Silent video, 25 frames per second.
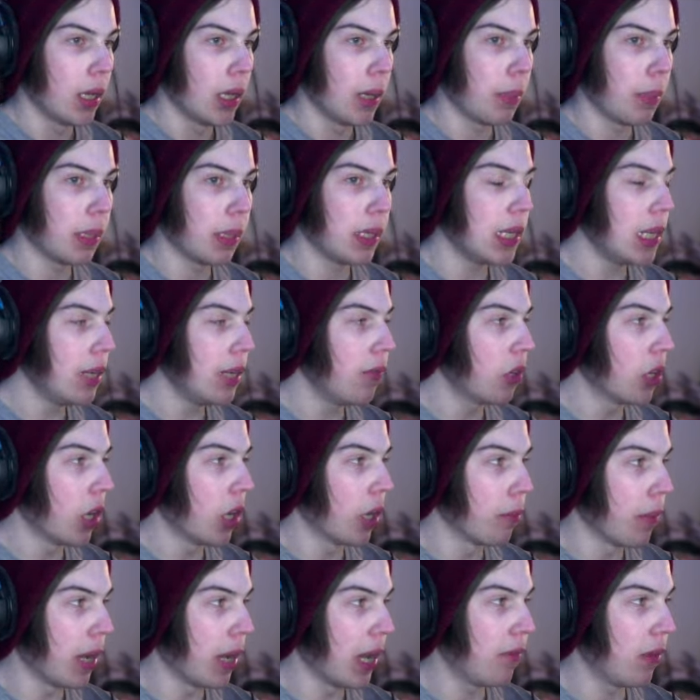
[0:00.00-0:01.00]
But even
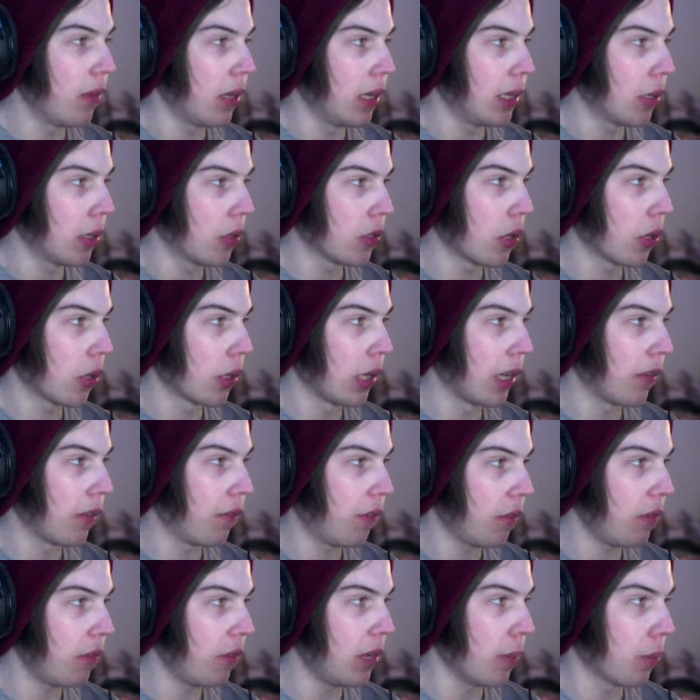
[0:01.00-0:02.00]
on my videos, there are like
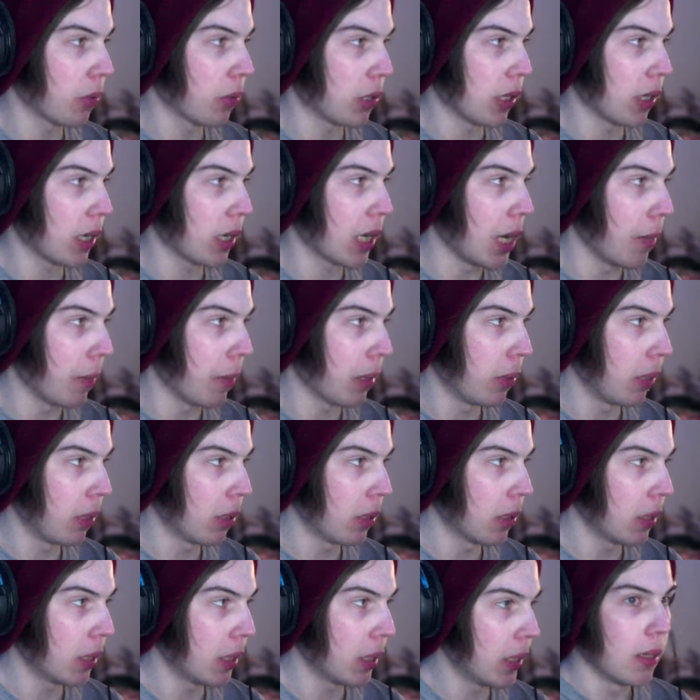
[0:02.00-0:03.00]
50% comic
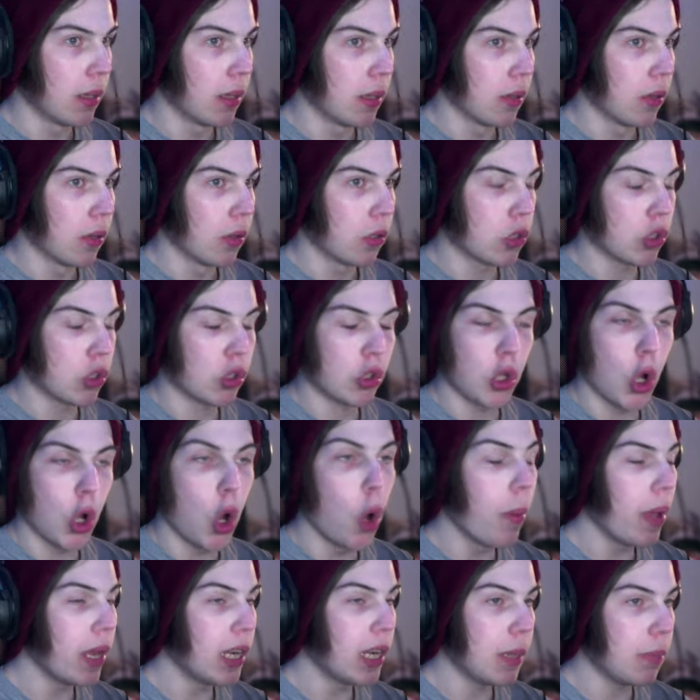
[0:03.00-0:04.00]
book. So
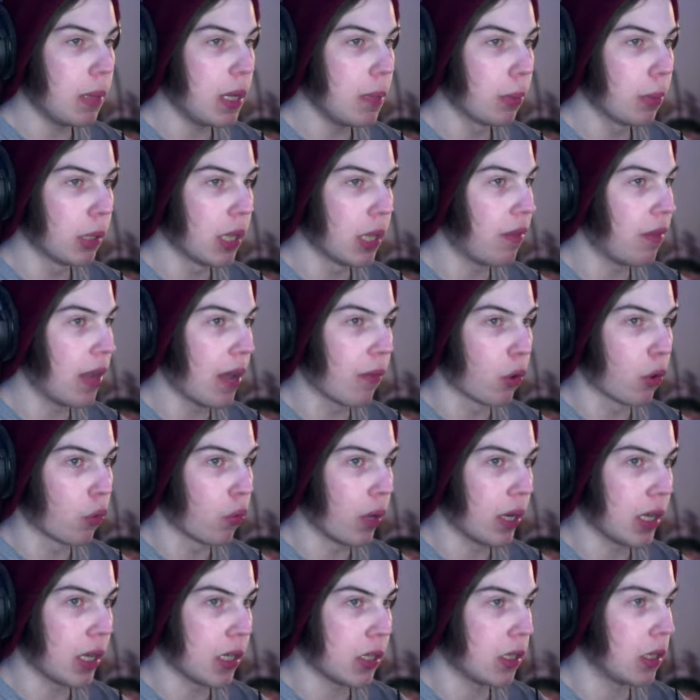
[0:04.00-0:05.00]
many people have never
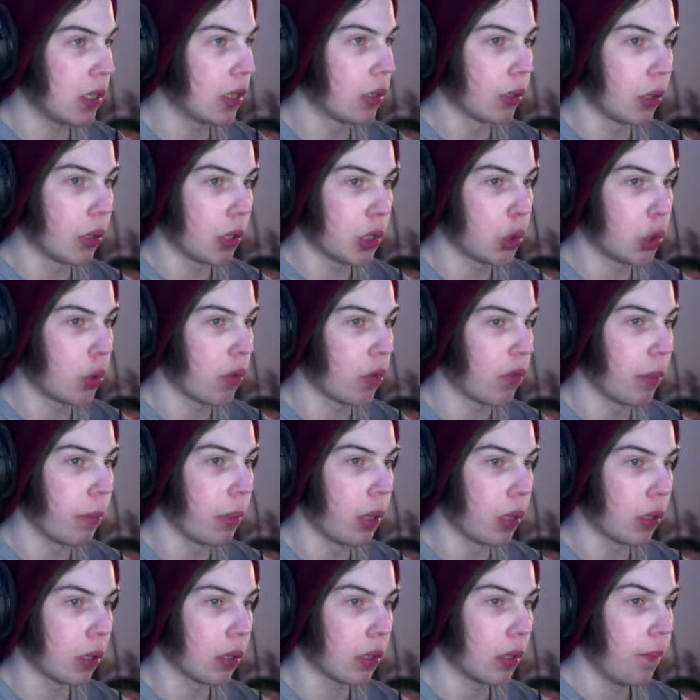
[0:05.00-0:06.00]
read a single issue of the
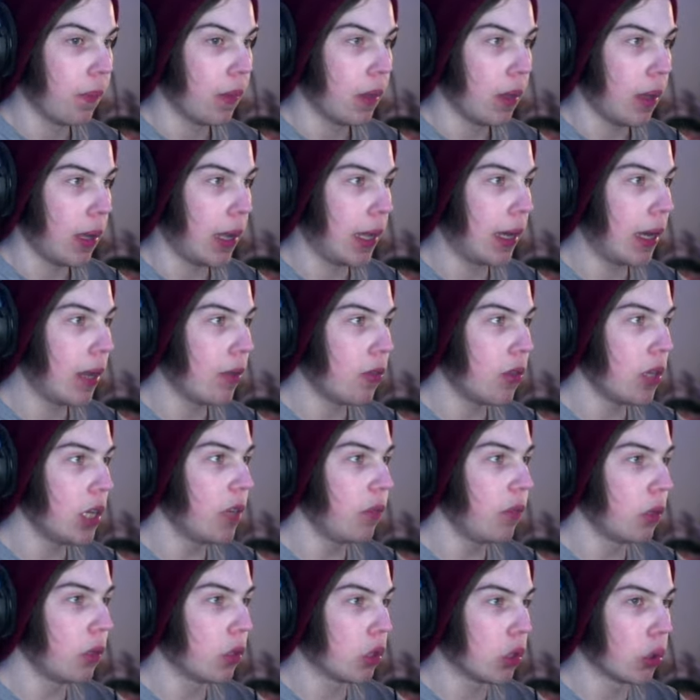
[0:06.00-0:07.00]
book. And I think
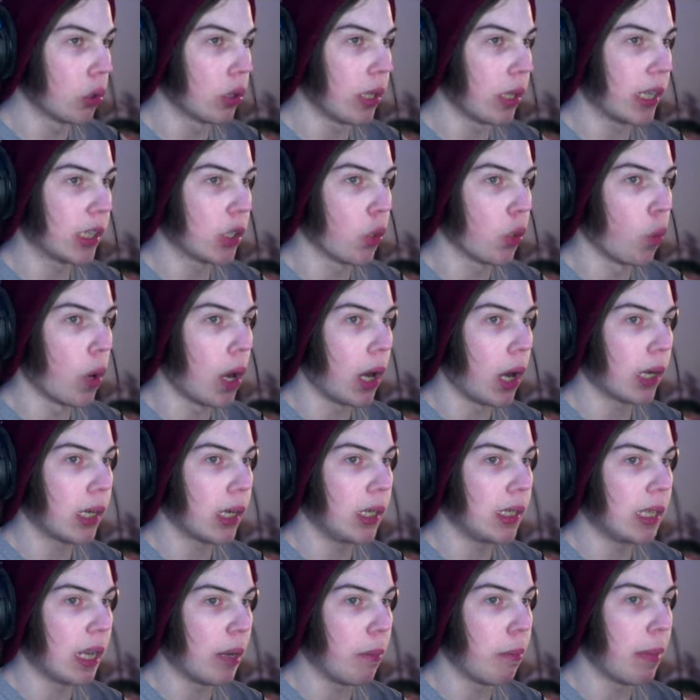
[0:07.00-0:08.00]
if you took like the Walking
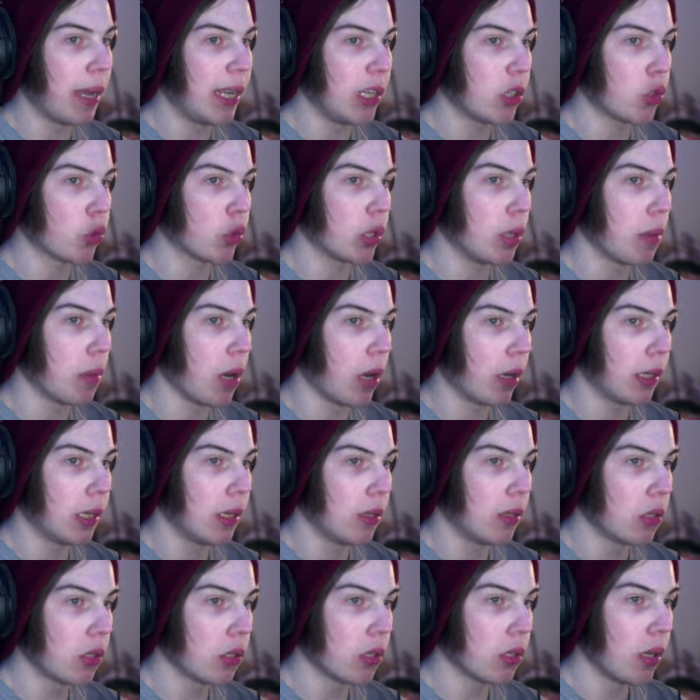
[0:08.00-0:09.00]
Dead mainstream
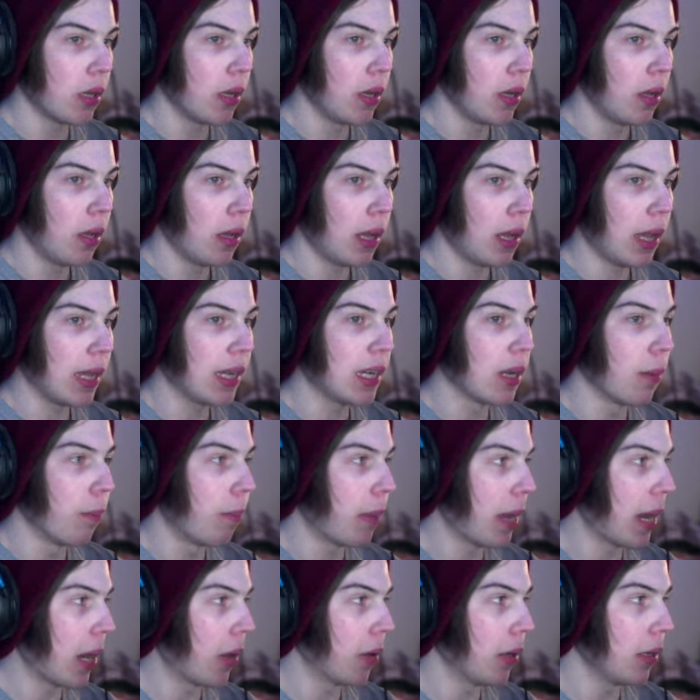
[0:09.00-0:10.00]
audience and
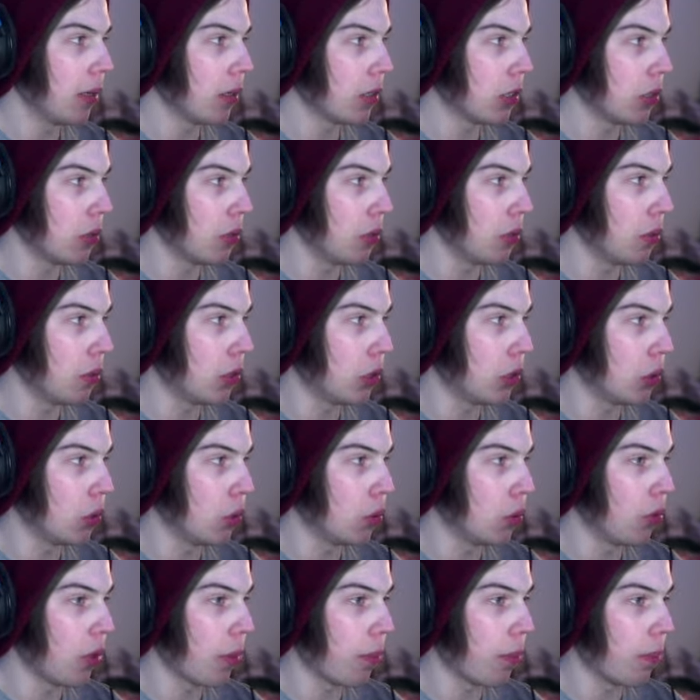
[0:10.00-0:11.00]
compared it to
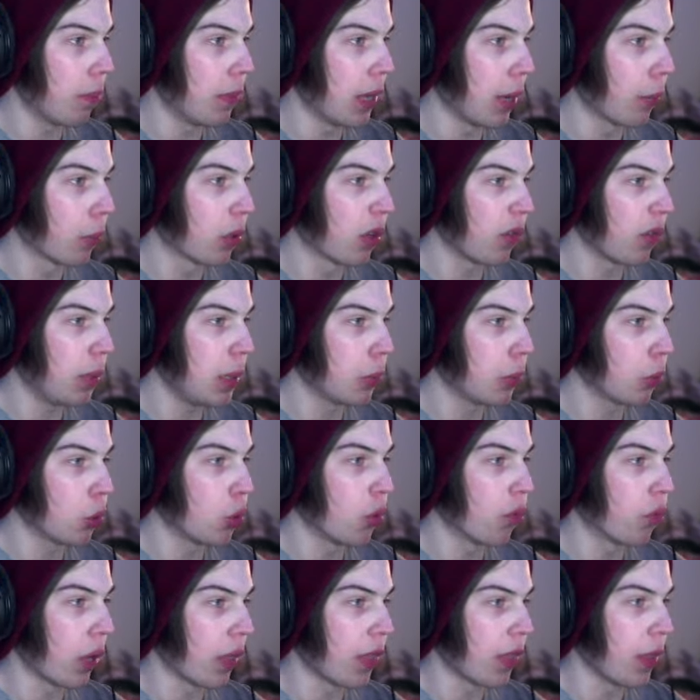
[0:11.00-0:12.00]
the number of people
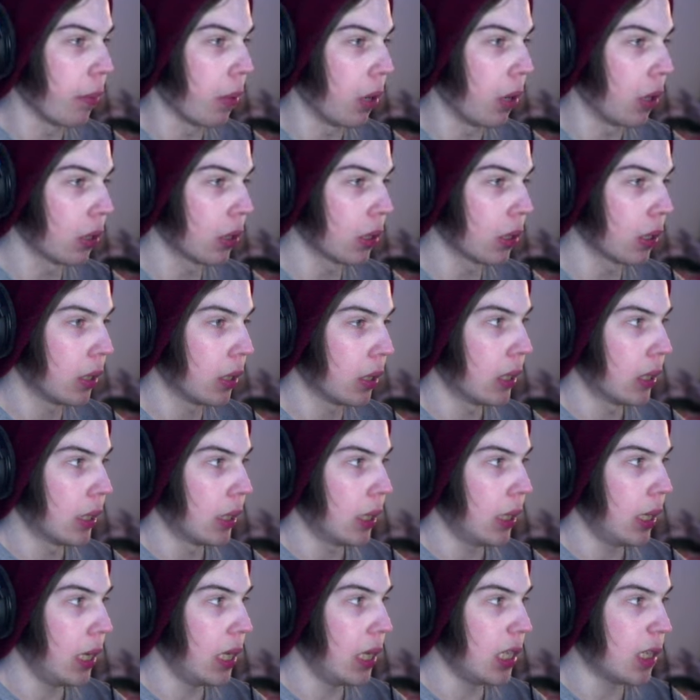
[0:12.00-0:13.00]
who've read the book,
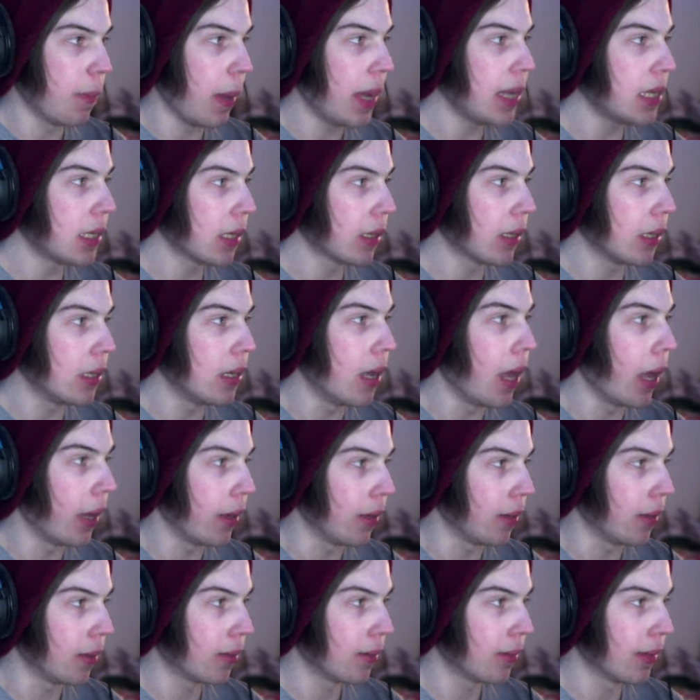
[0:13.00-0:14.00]
it's basically
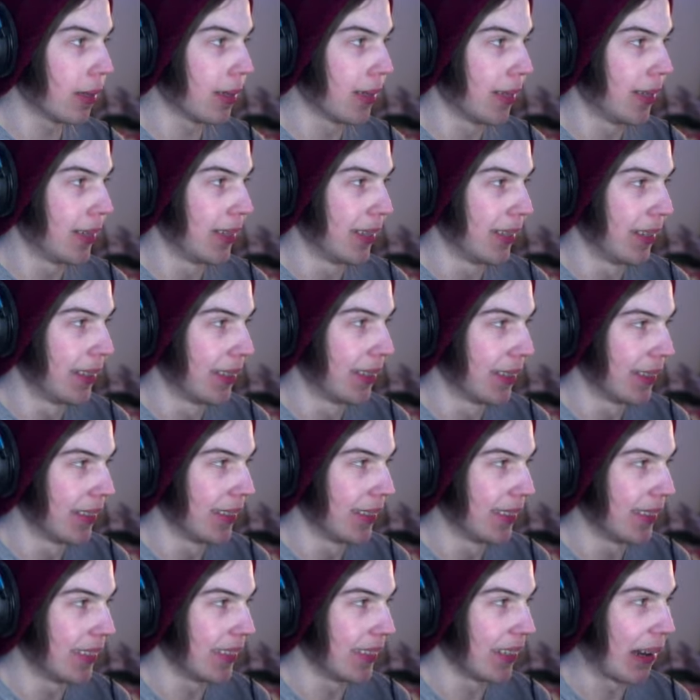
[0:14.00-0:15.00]
none,
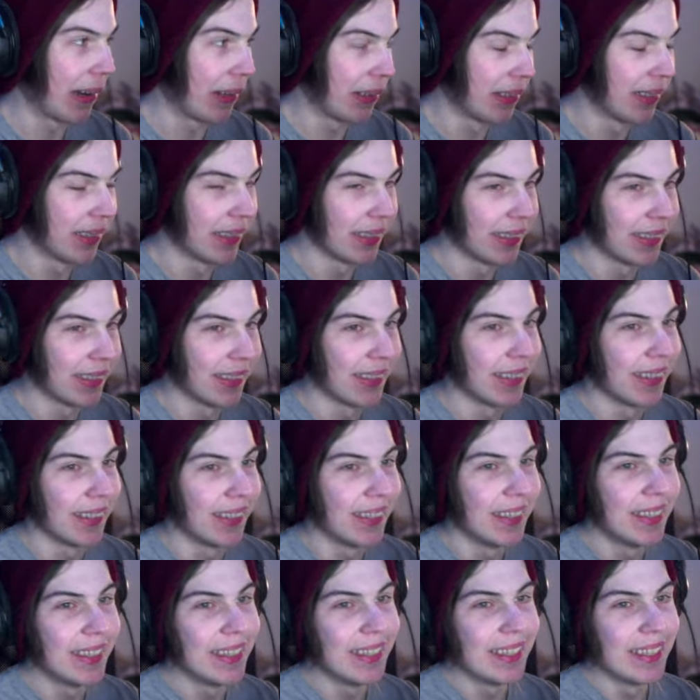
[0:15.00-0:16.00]
you know?
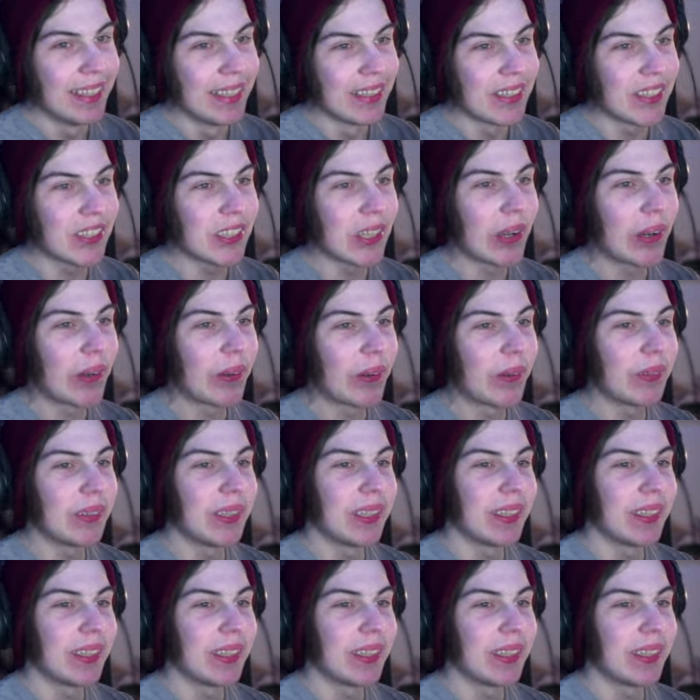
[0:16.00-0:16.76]
So